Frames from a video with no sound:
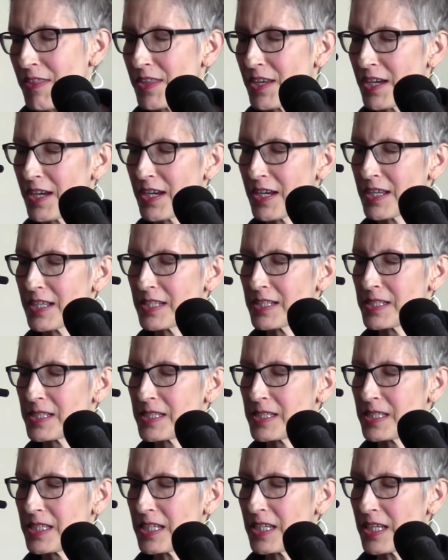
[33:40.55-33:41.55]
The
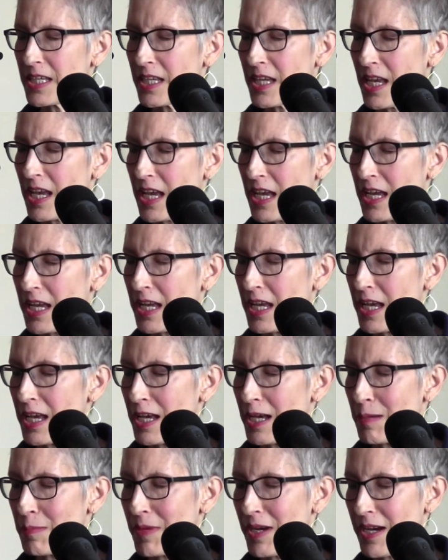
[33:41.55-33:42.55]

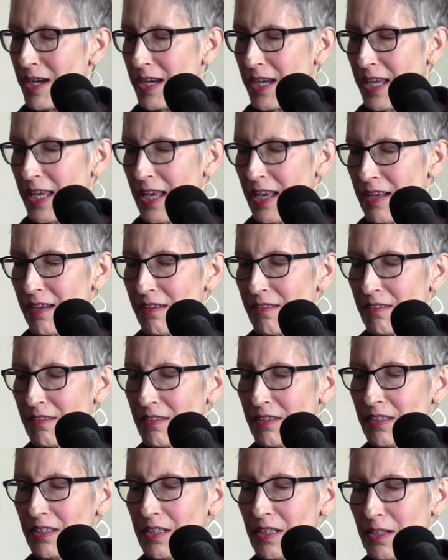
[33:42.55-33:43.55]
CAMIL
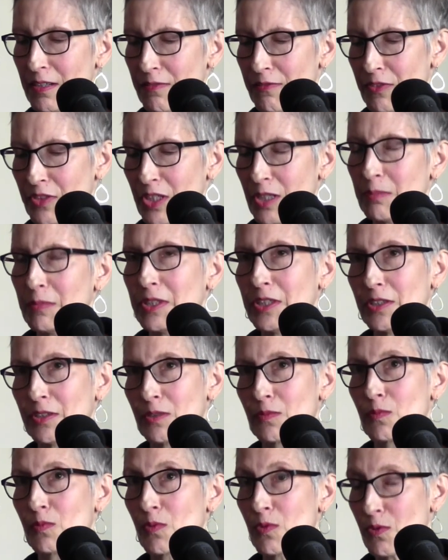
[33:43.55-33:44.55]
of
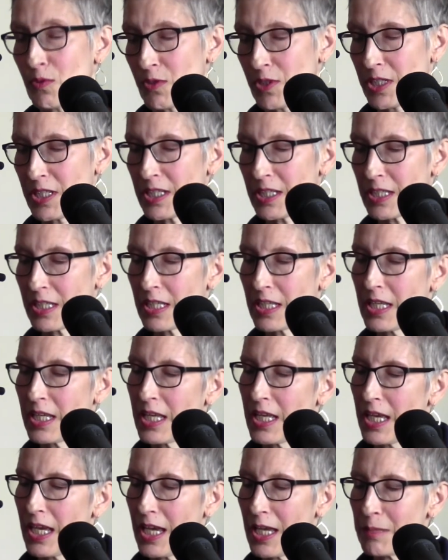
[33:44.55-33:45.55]
Camille Roy
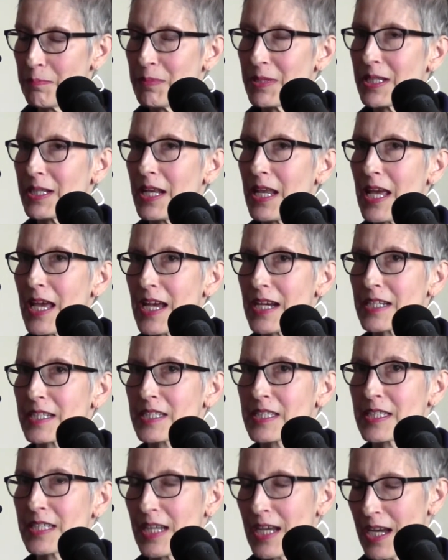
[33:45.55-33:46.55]
had been
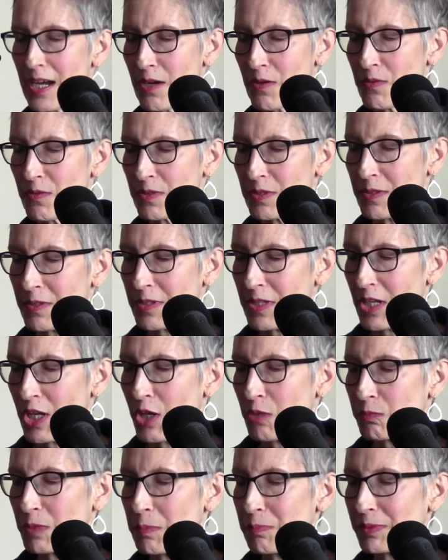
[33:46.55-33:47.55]
X'd out,
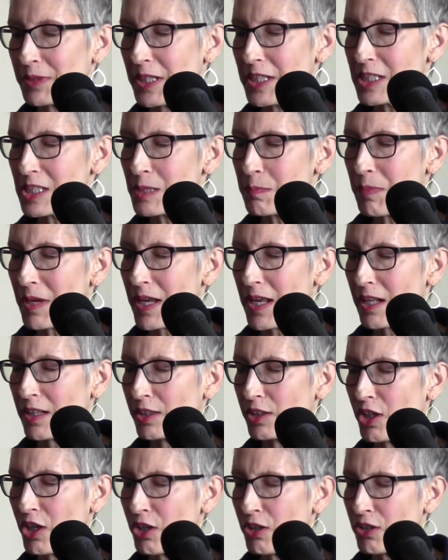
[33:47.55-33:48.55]
replaced by a
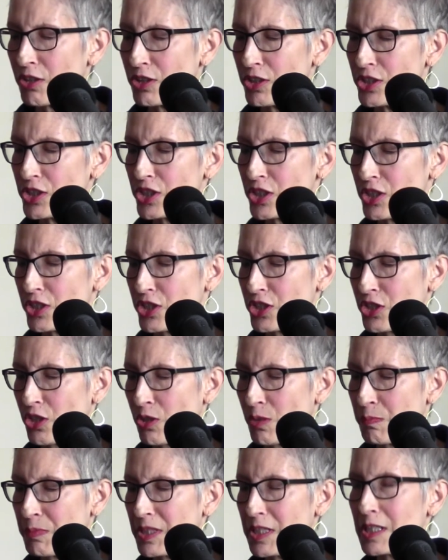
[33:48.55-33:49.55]
large
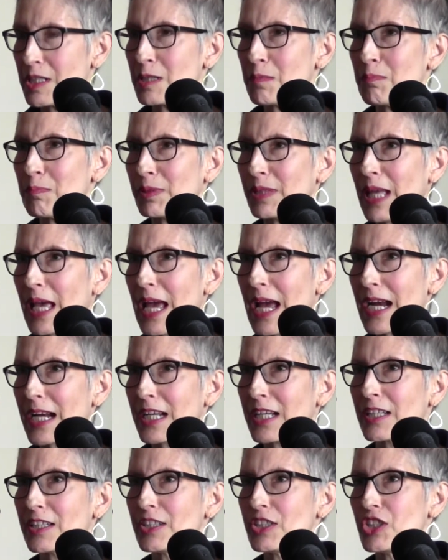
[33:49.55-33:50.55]
Sharpied
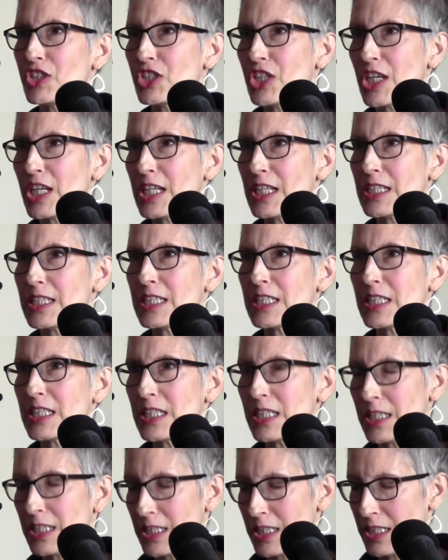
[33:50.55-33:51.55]
black
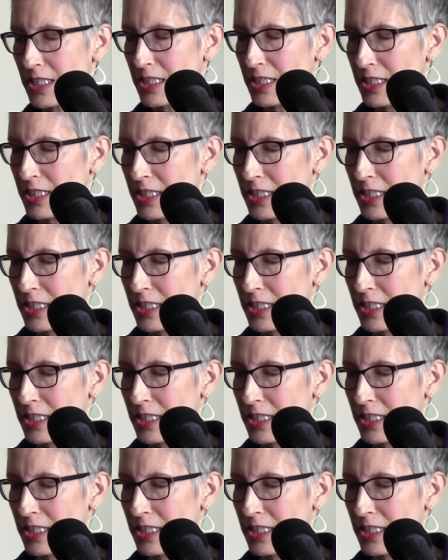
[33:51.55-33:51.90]
JT.